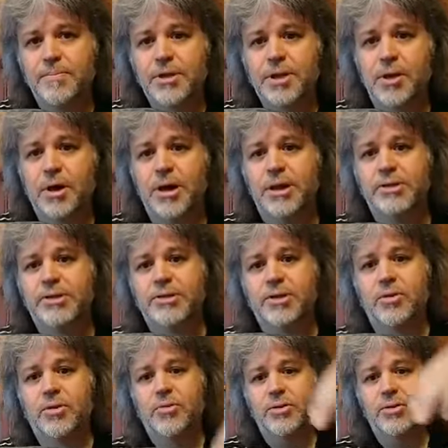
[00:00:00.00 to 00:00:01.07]
All right,
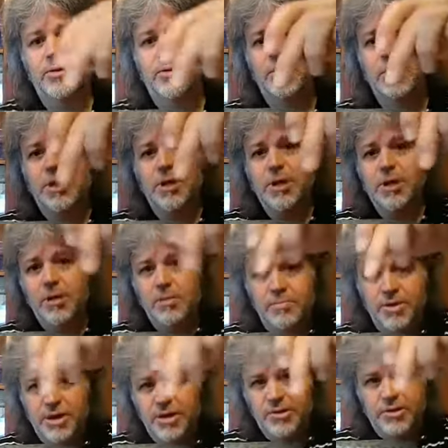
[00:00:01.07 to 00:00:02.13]
so the
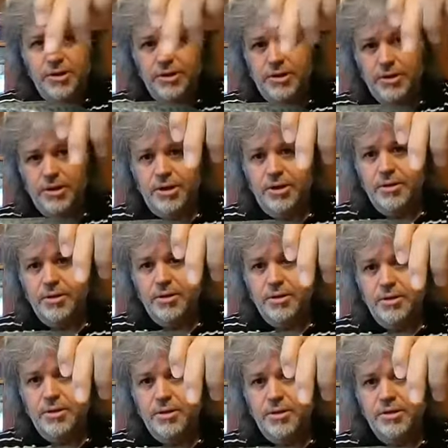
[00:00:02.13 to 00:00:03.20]
means that the
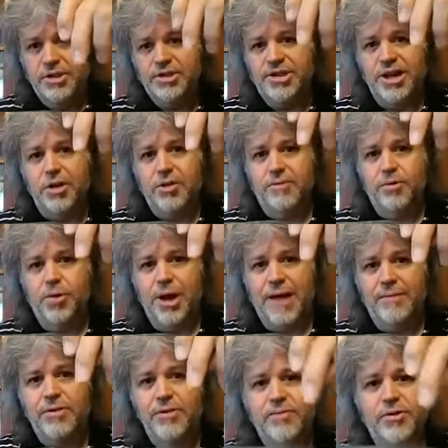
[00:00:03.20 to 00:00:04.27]
center of
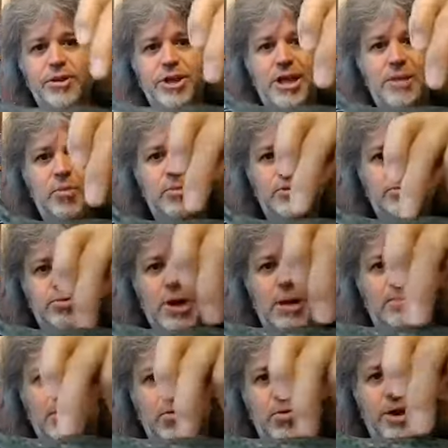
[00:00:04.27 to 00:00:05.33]
gravity for the animal was
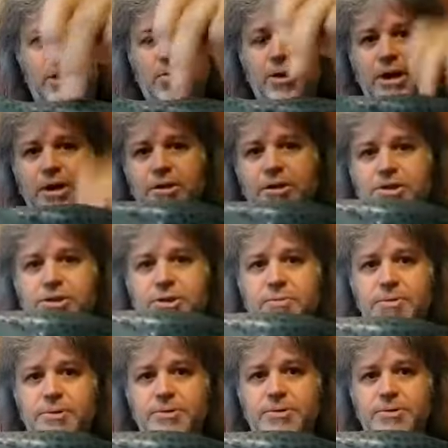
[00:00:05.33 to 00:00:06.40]
probably right around on its
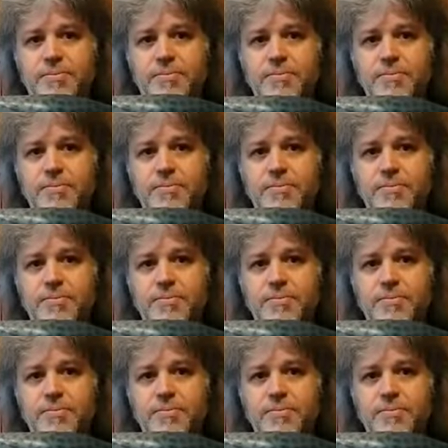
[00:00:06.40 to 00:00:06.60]
shoulders,